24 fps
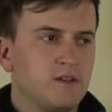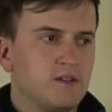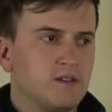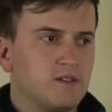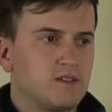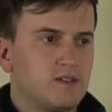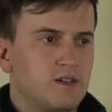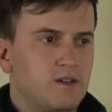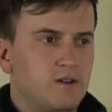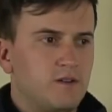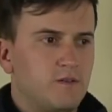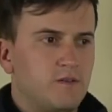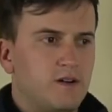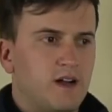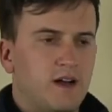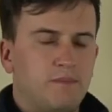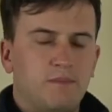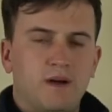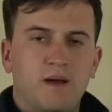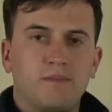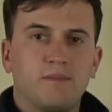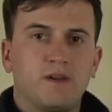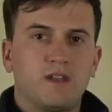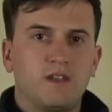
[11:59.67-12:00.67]
So
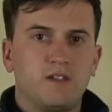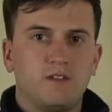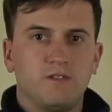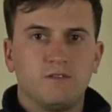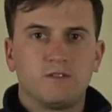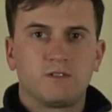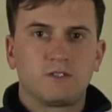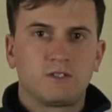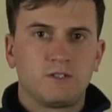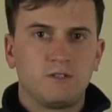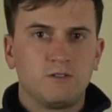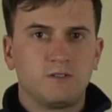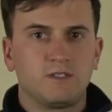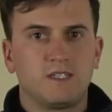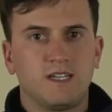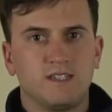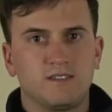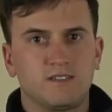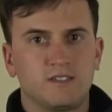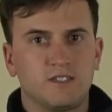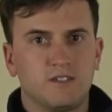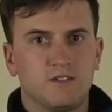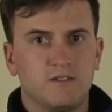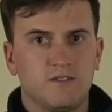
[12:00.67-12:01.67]
I'm going to use two
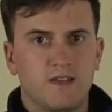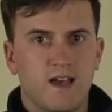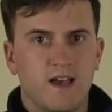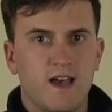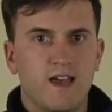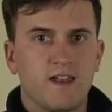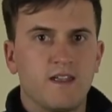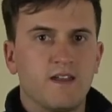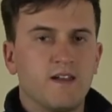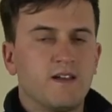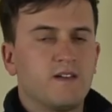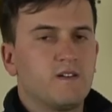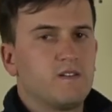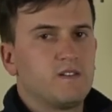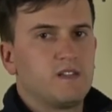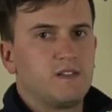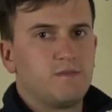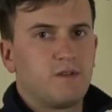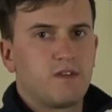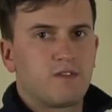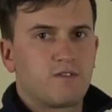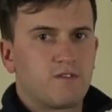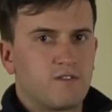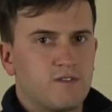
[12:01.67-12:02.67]
states to do that. Let
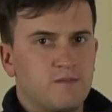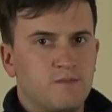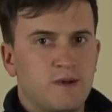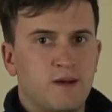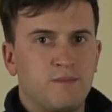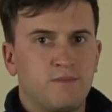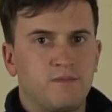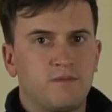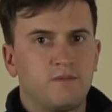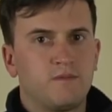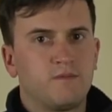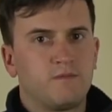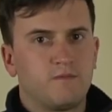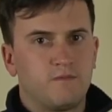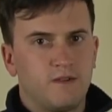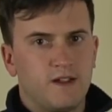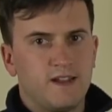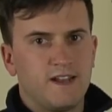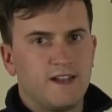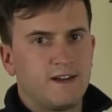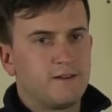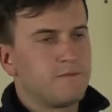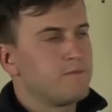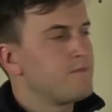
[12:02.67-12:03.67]
me throw them up right
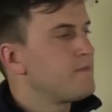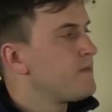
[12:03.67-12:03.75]
now.